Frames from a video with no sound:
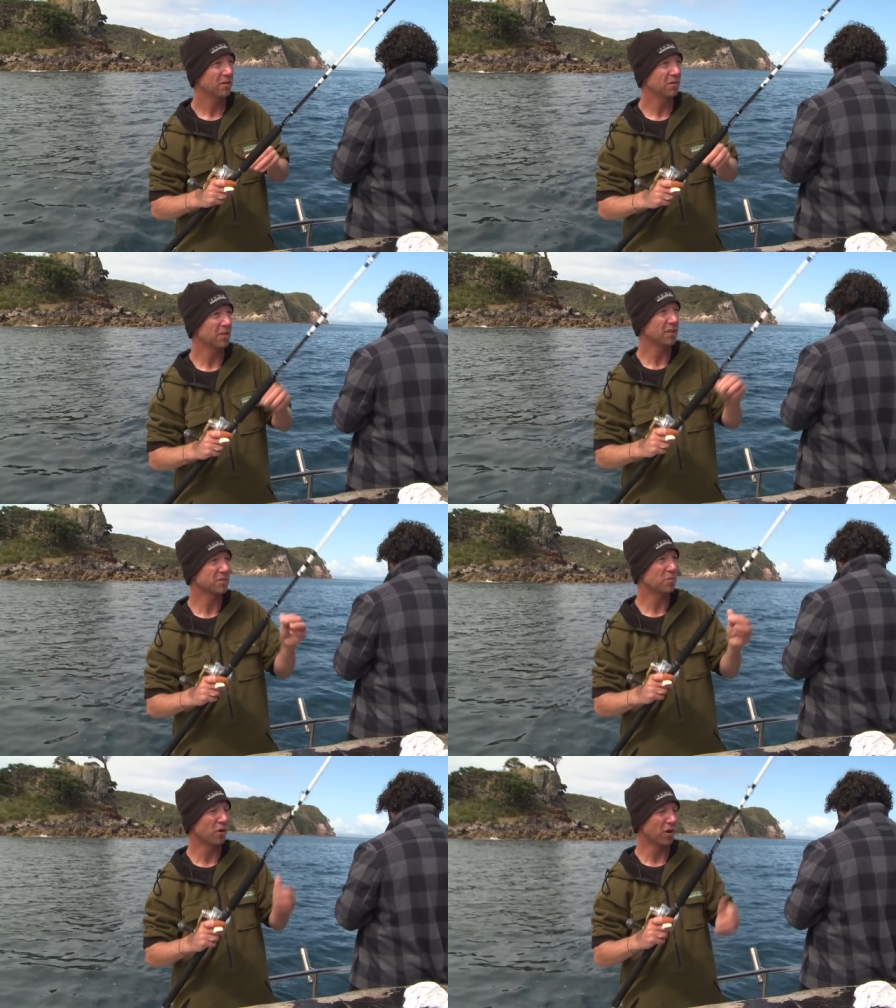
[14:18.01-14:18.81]
with
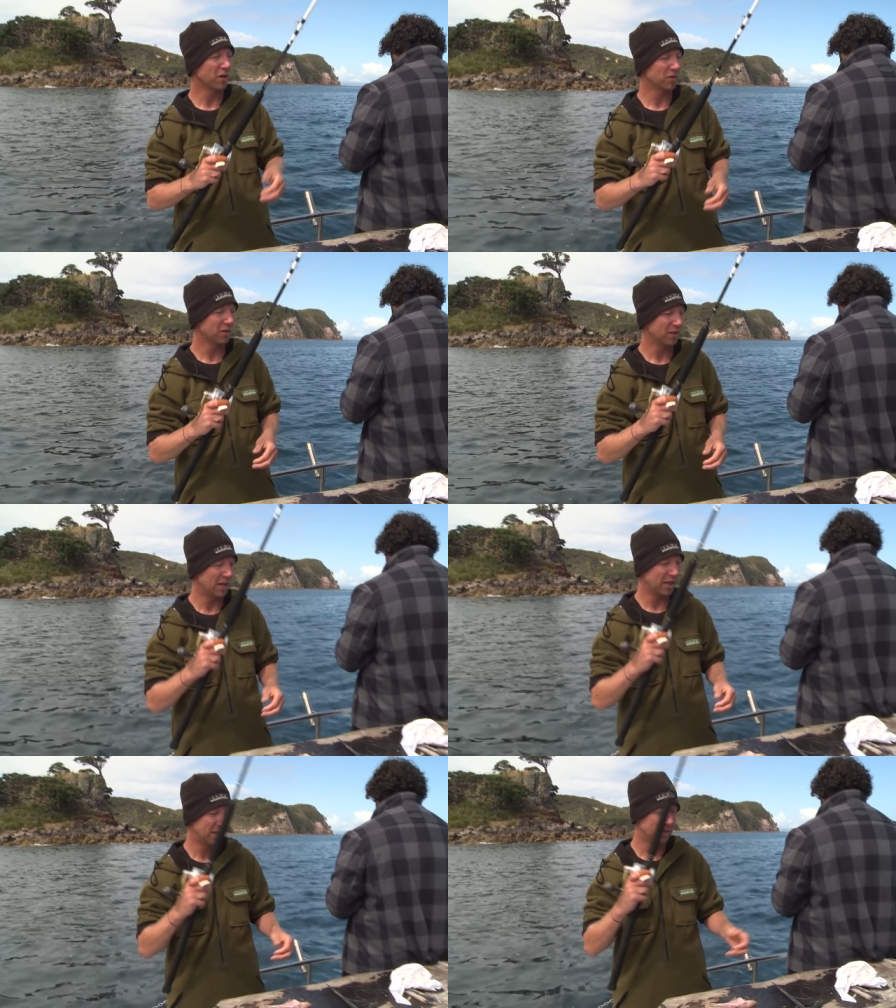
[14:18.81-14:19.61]
this mono,
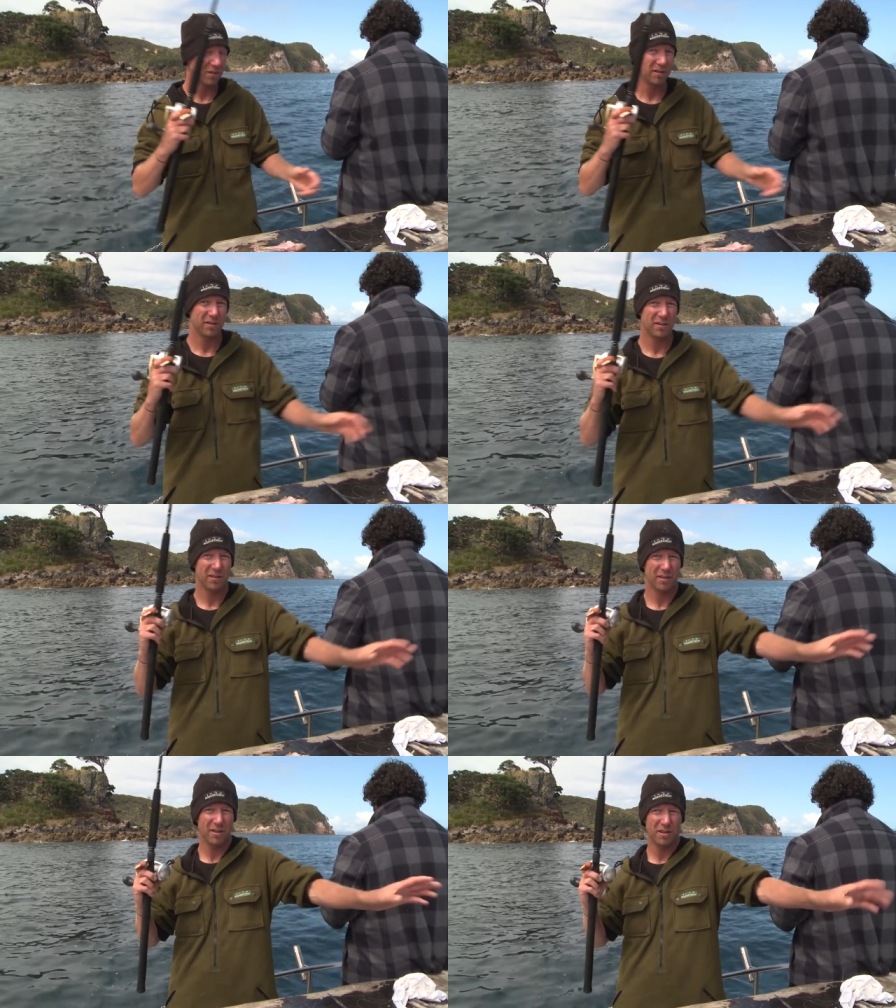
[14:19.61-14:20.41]
and
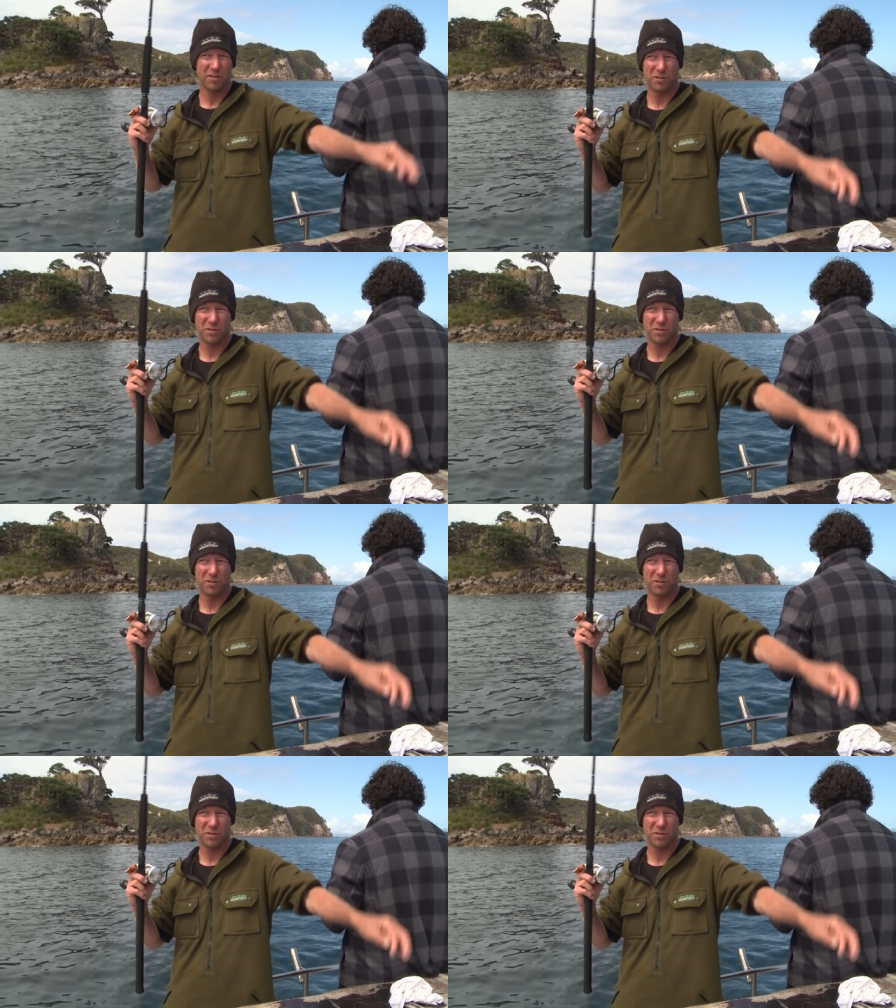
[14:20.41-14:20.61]
you